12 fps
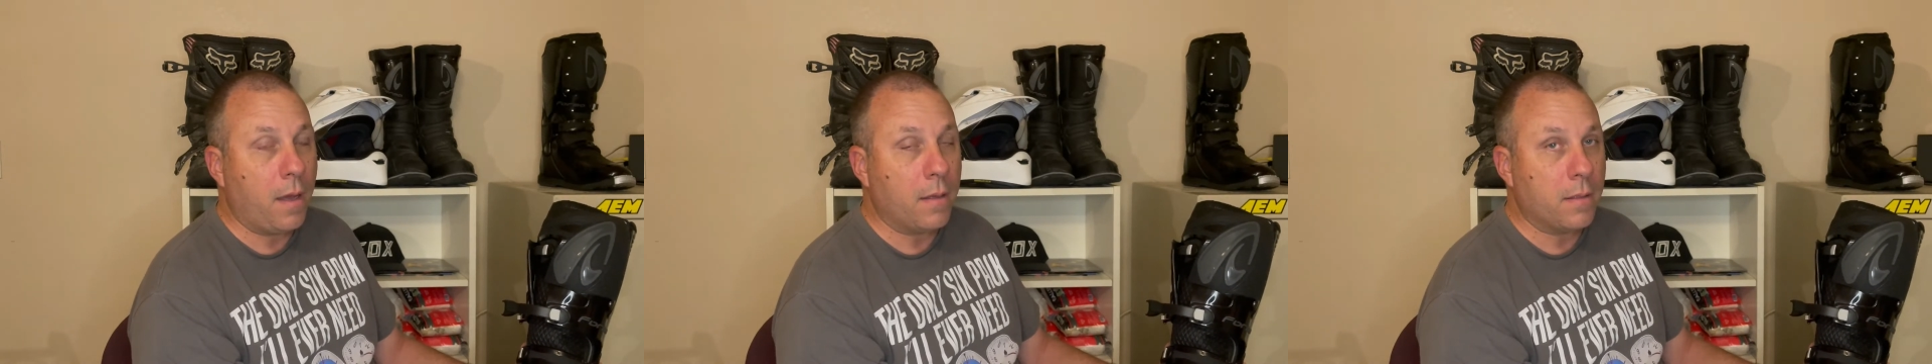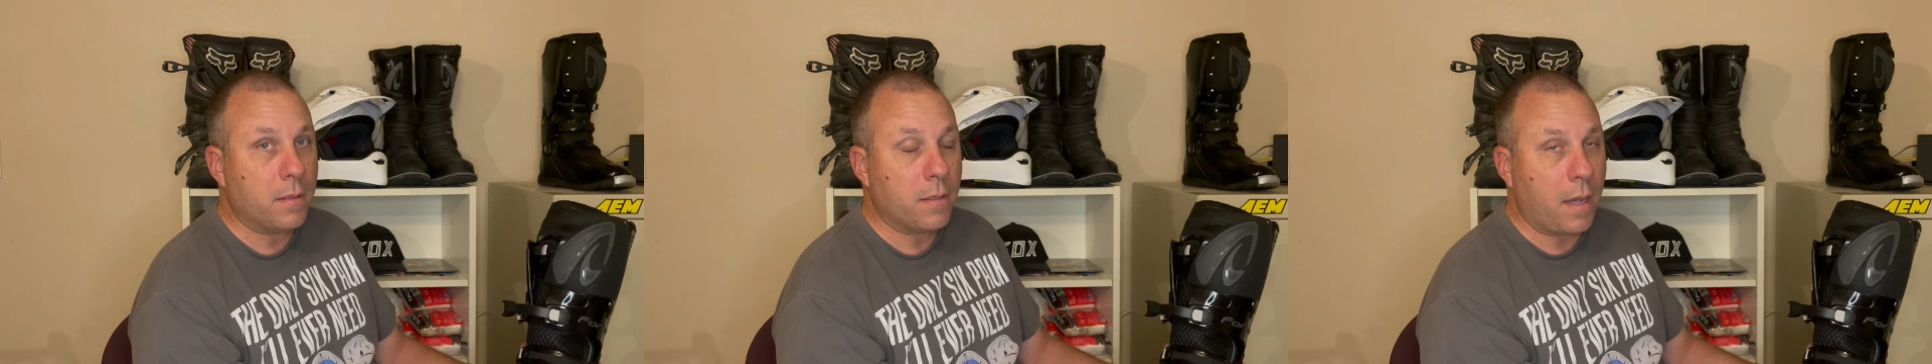
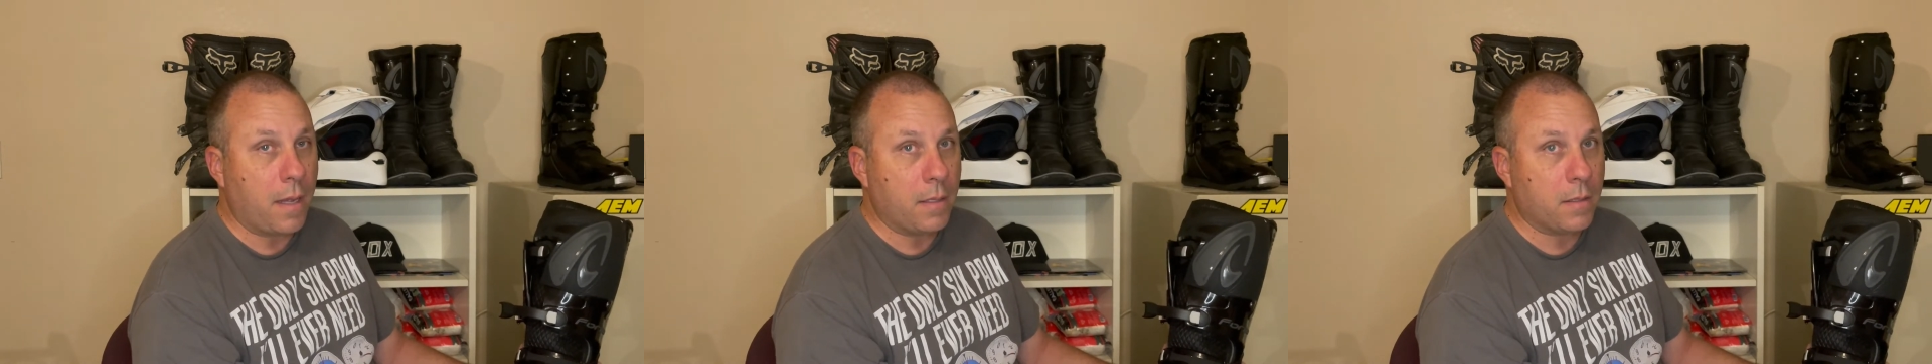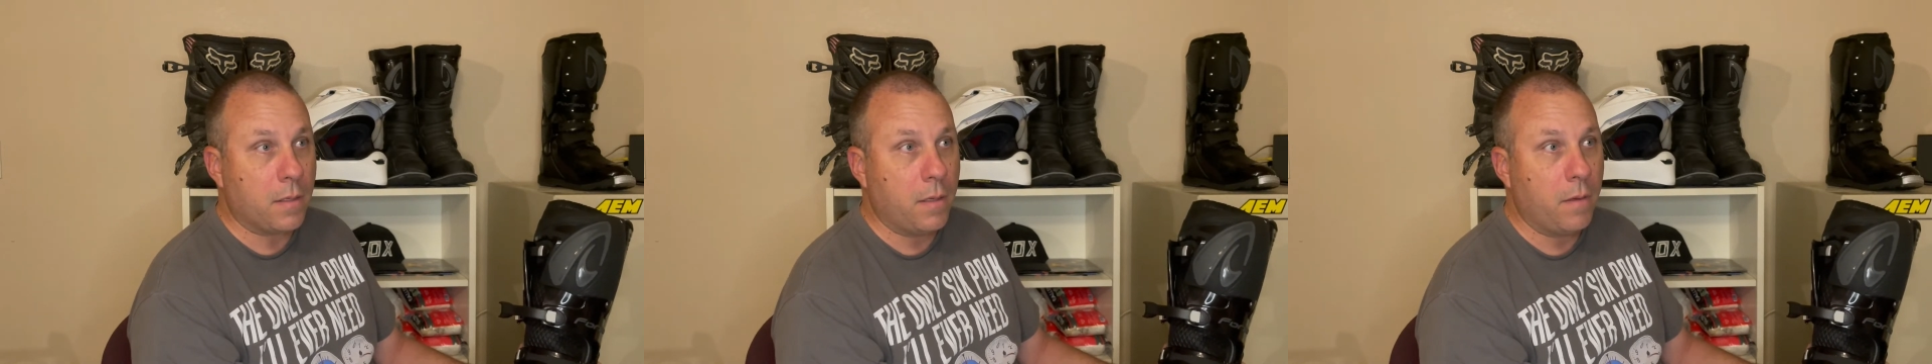
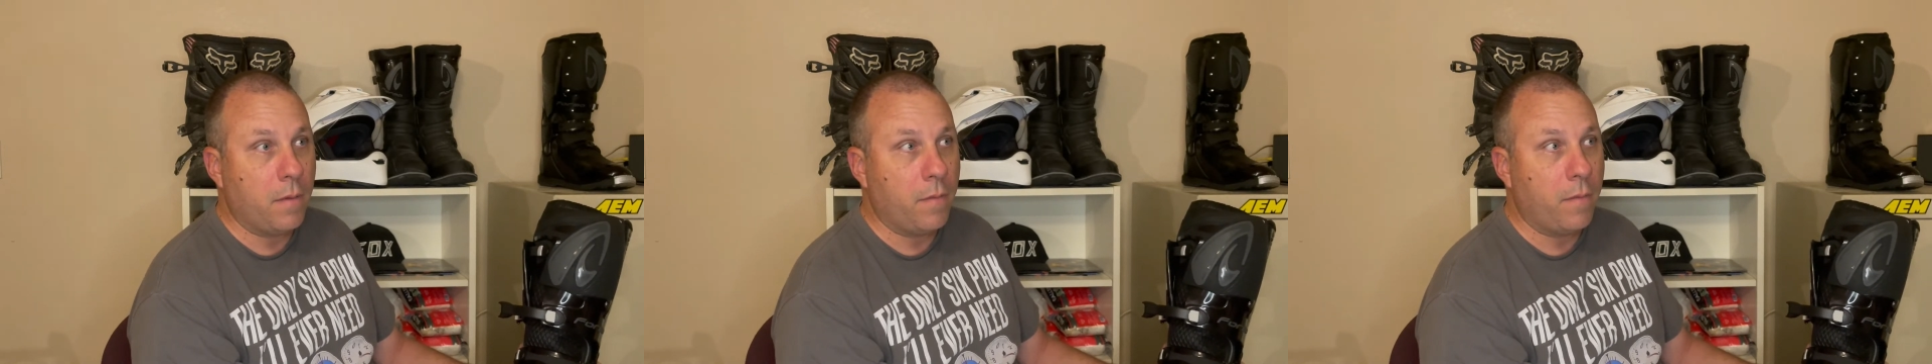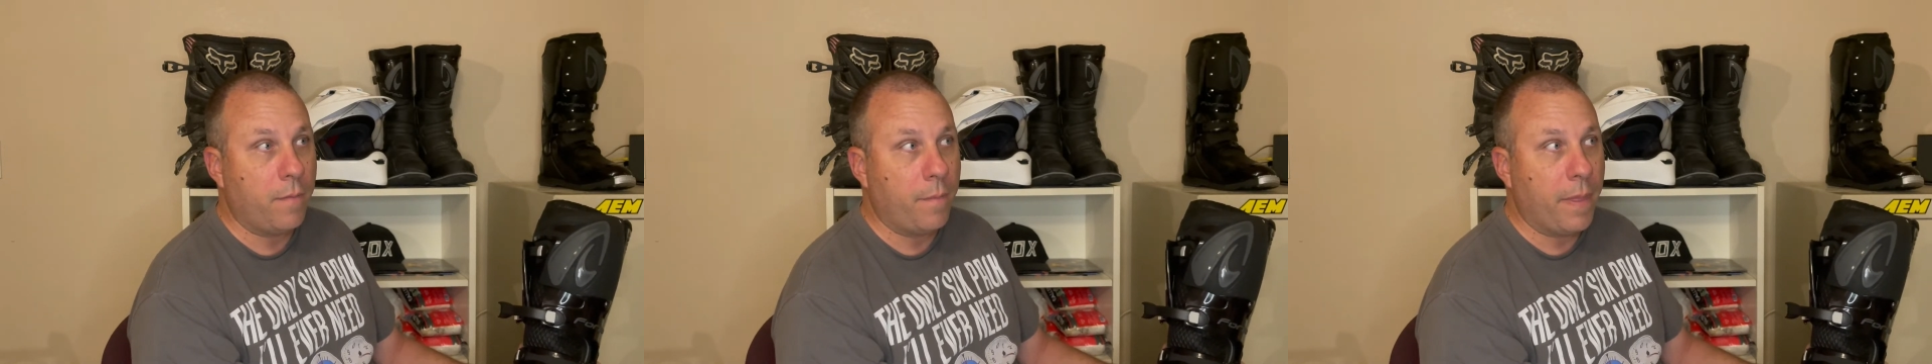size
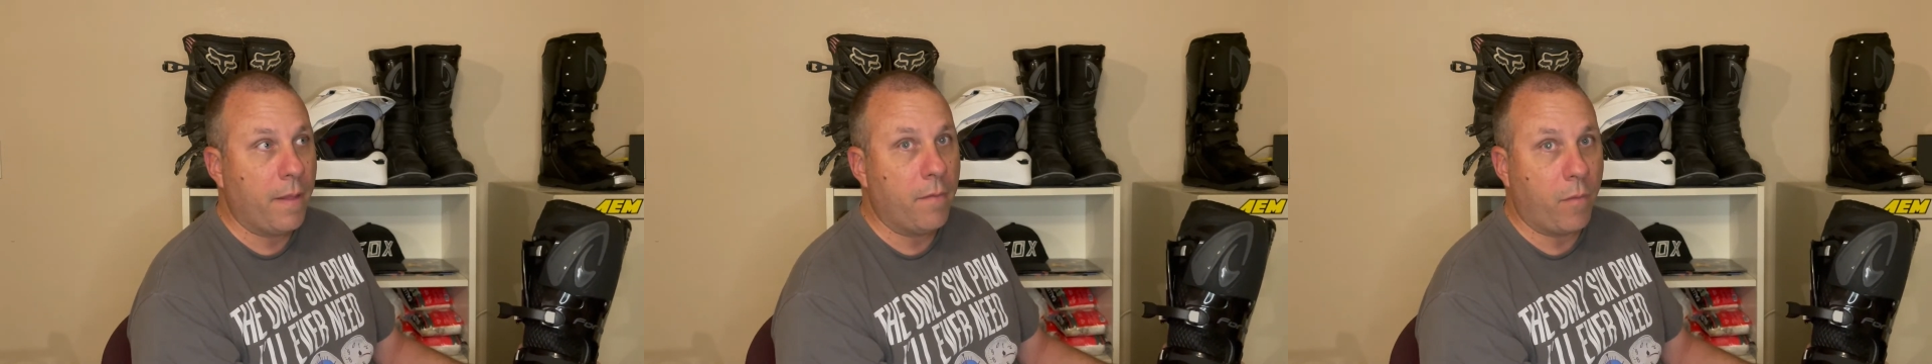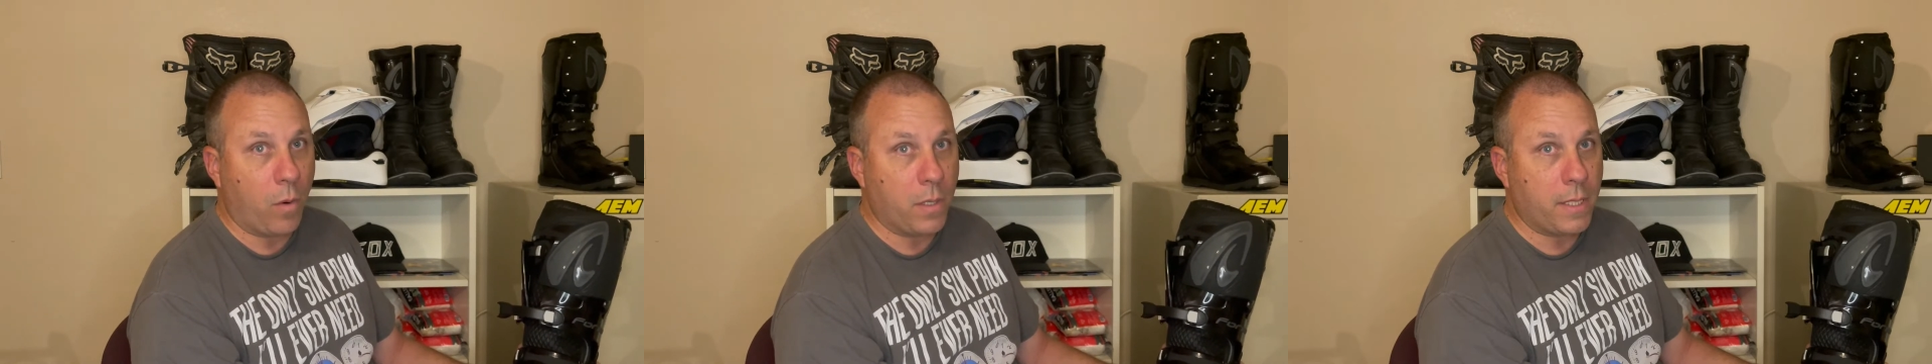
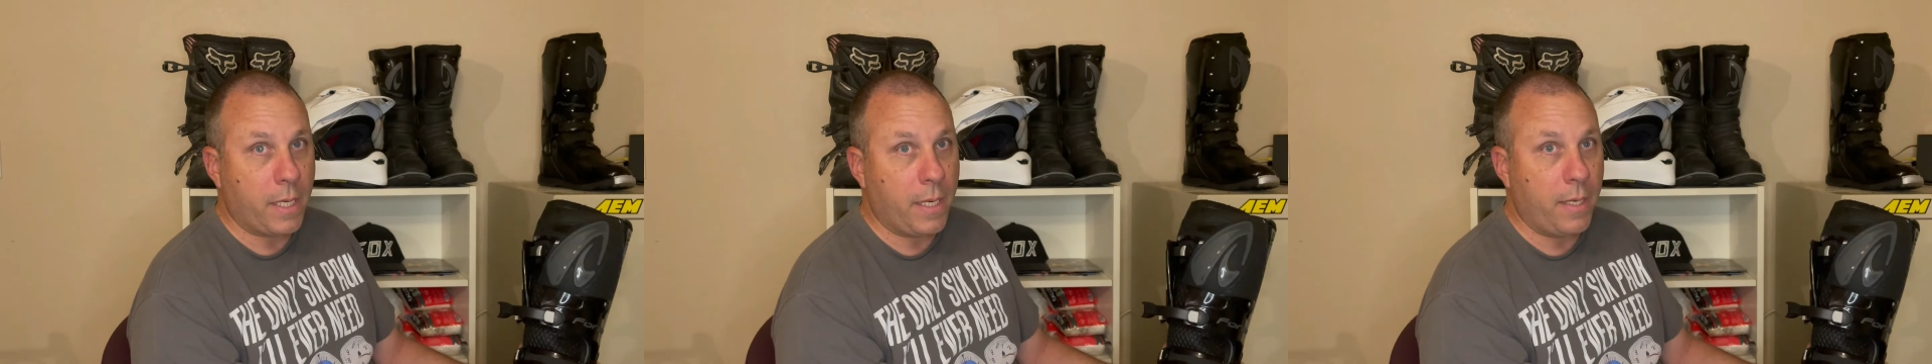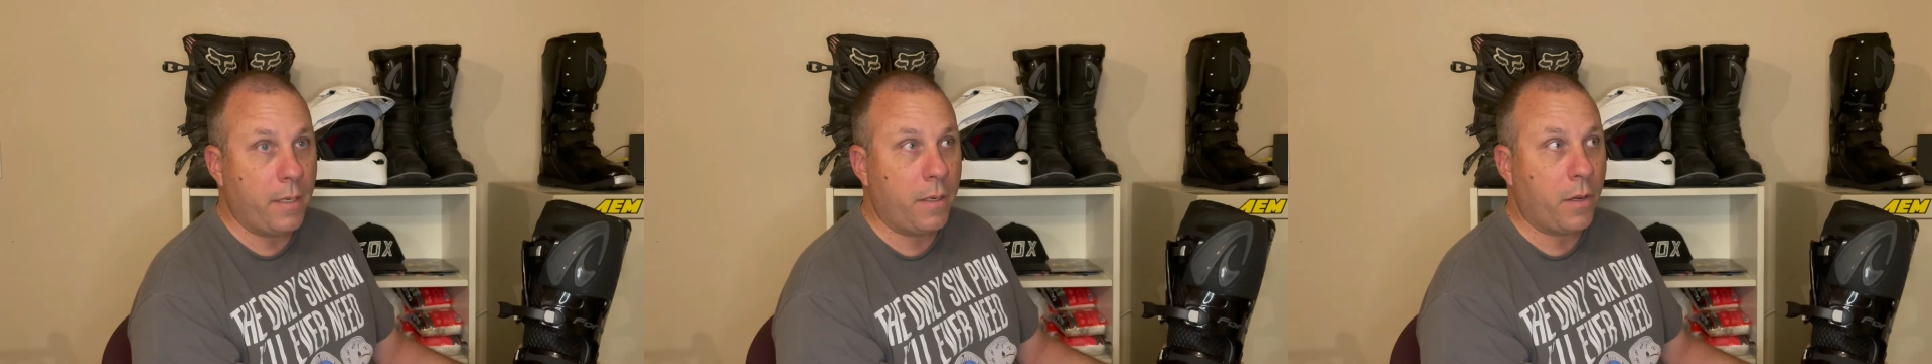14